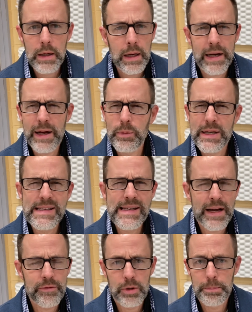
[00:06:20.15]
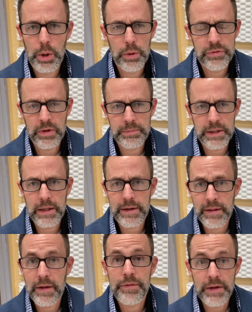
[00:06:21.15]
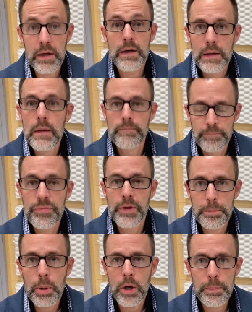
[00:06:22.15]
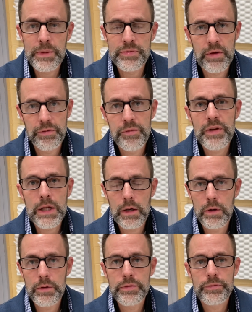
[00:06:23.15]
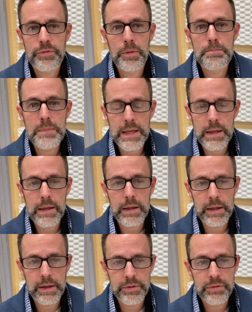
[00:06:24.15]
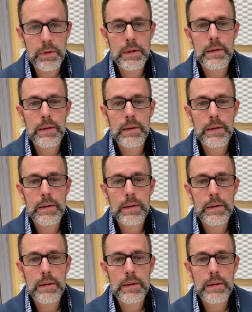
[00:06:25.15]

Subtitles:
And I would never post something like that. The purpose of the videos for me is